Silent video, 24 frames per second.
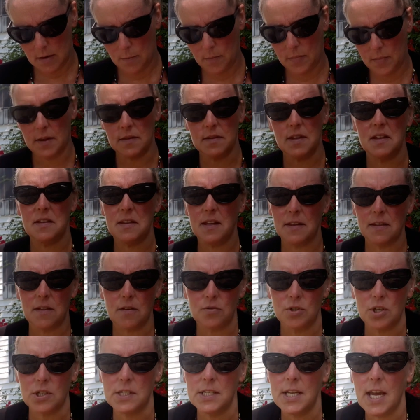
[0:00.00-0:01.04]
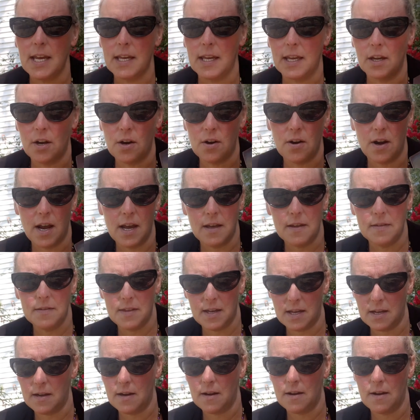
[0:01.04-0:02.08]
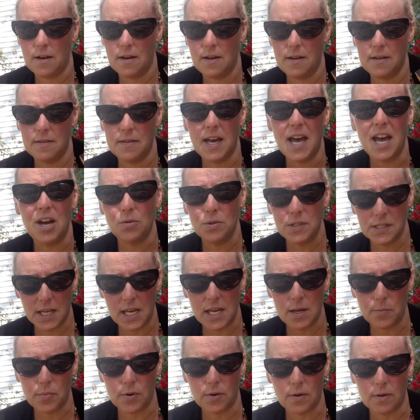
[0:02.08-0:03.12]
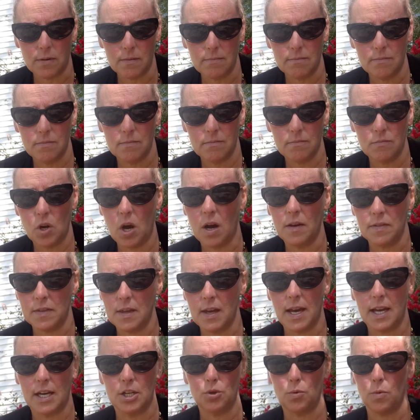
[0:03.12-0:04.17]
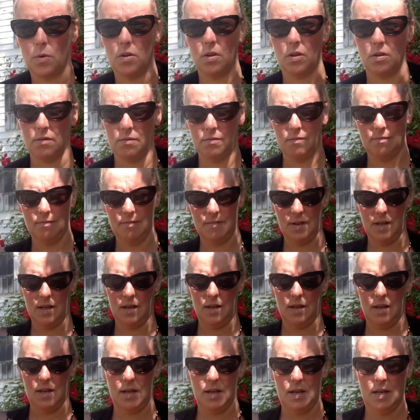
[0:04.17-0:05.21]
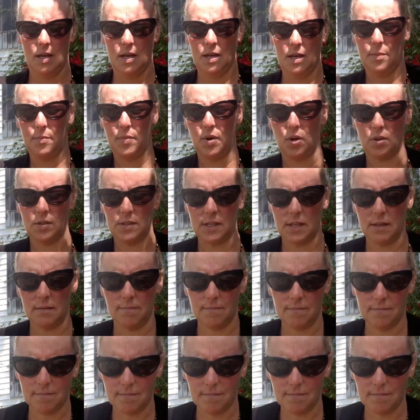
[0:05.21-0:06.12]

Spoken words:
But they think they're just taking her, the housekeeper, not the actual person.